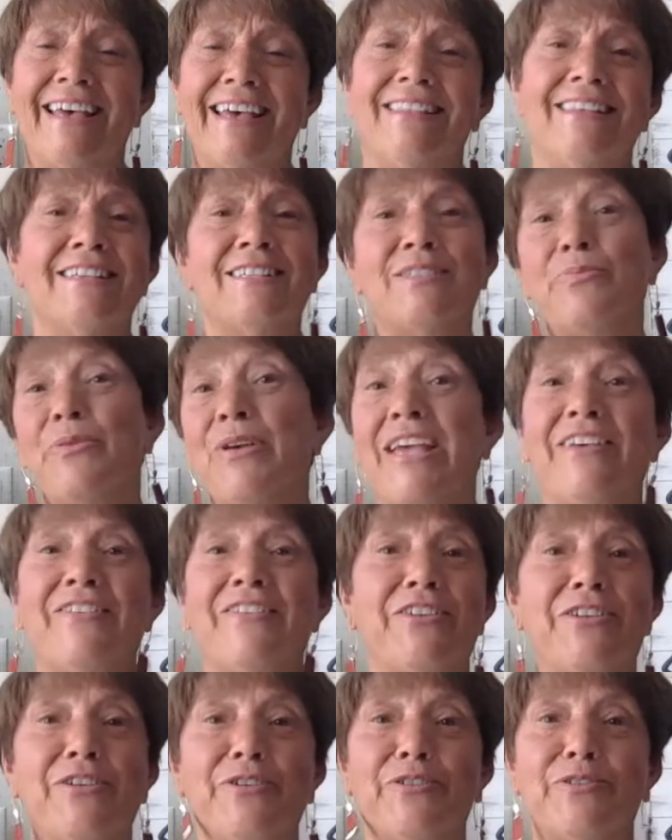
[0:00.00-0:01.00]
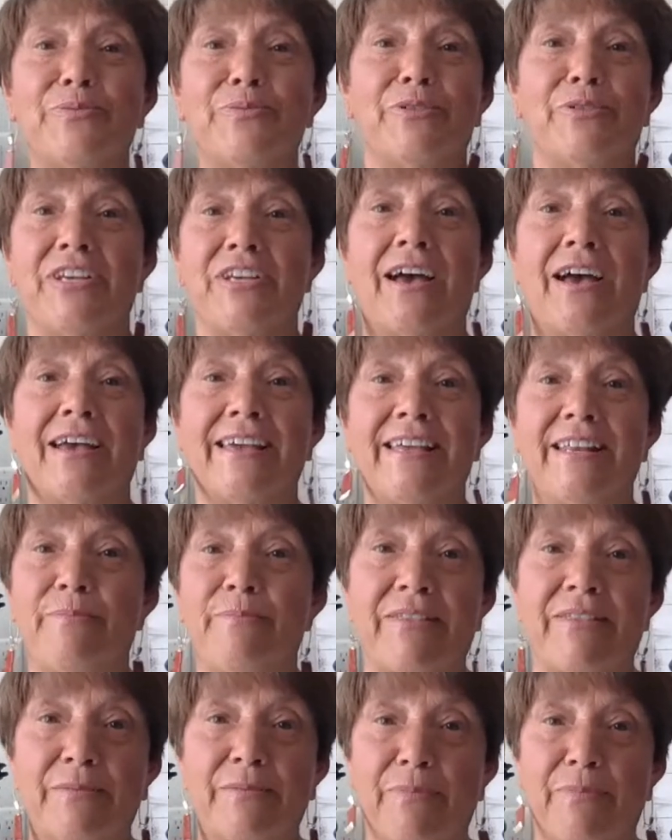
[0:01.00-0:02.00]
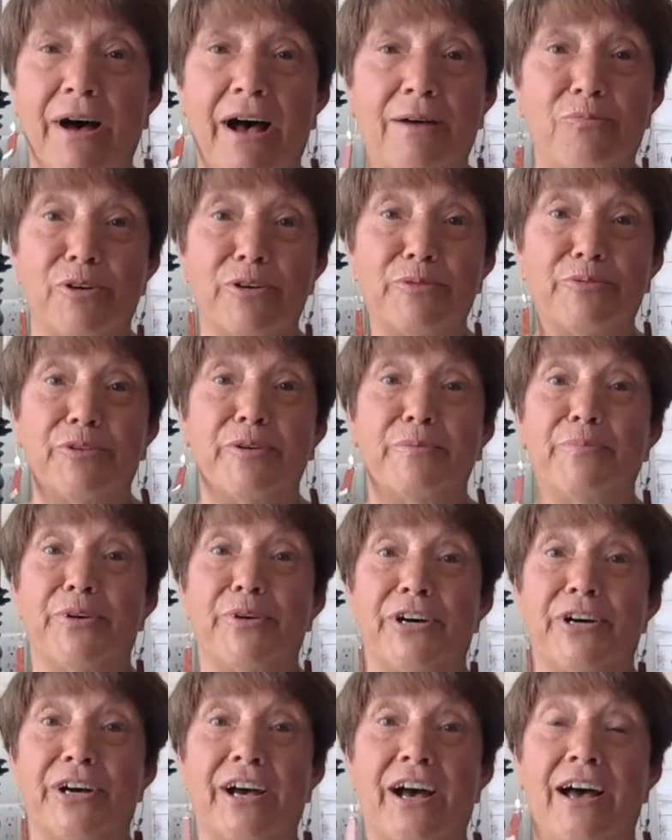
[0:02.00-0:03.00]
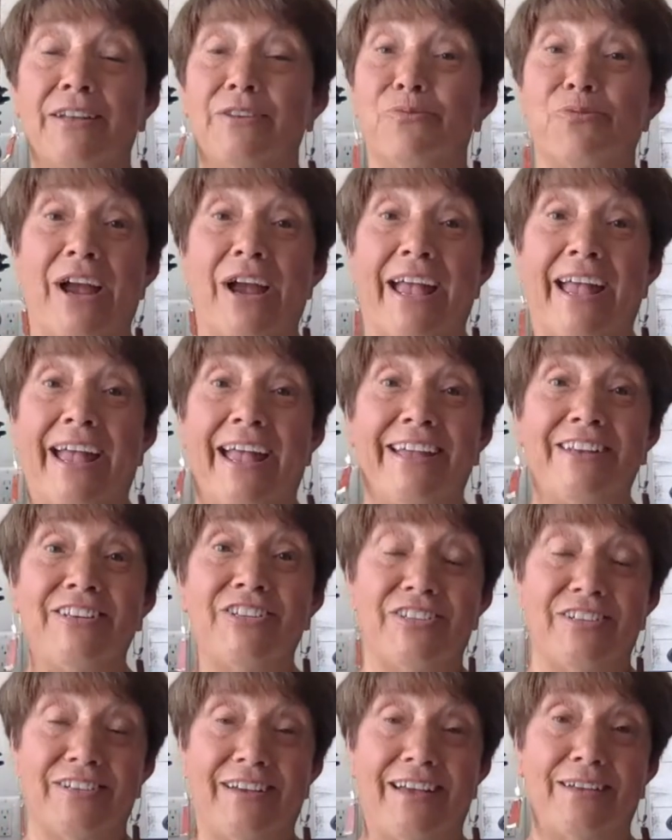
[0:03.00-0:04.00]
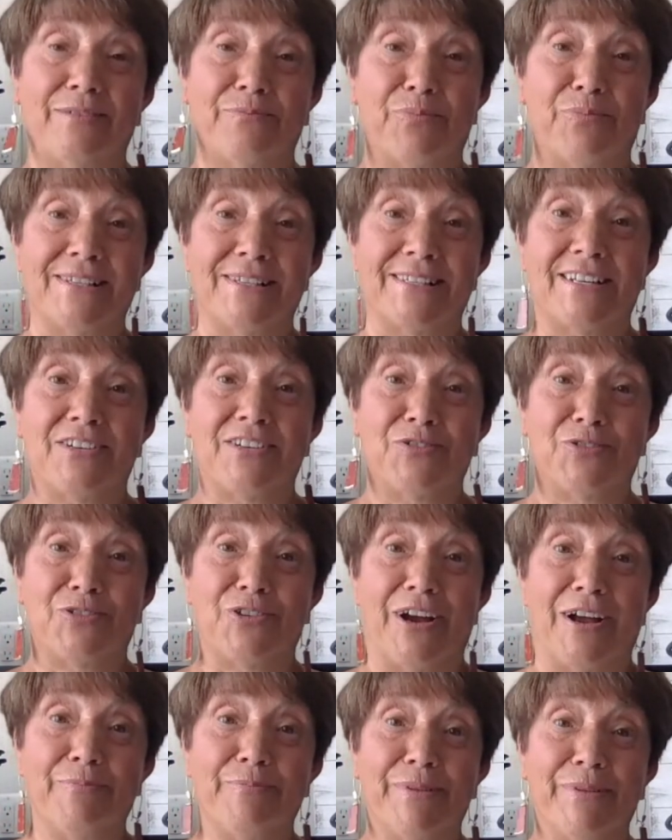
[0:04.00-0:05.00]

This week in the news, we're talking about the Bob Woodward book on rage and President Trump,